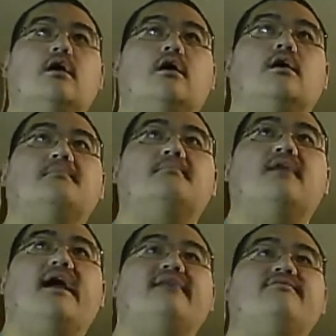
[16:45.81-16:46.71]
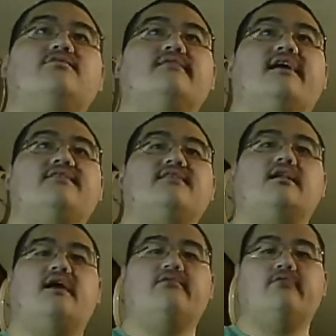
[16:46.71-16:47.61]
Um, after that,
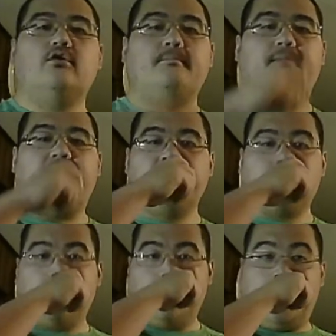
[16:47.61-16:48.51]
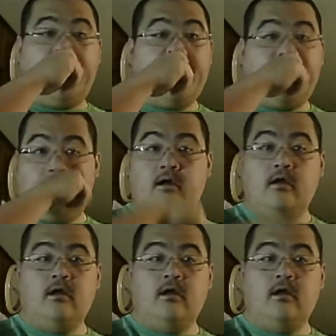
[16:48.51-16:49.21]
then I rode Maverick, and